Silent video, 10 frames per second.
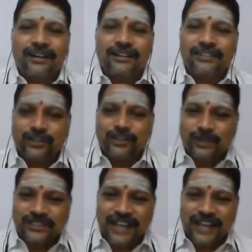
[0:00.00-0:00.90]
This was
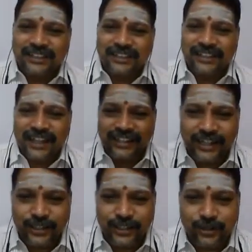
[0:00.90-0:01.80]
started in
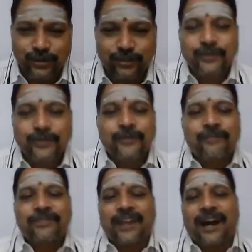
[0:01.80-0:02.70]
1982
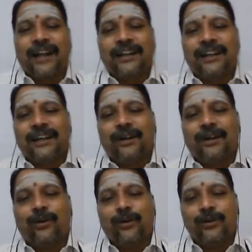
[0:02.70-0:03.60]
and
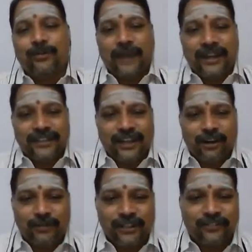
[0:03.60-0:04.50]
owned by the
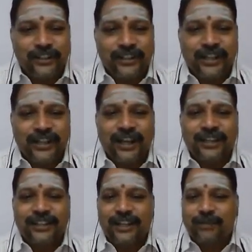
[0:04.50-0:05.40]
government of India.
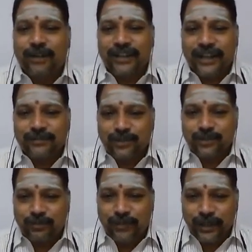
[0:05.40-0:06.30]
The NABARD aims
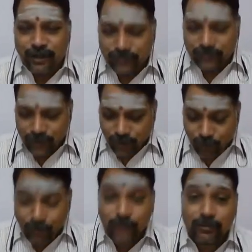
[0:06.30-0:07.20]
to bring out the
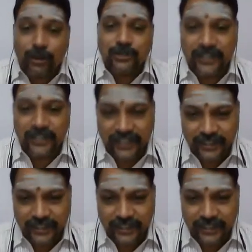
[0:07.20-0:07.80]
rural prosperity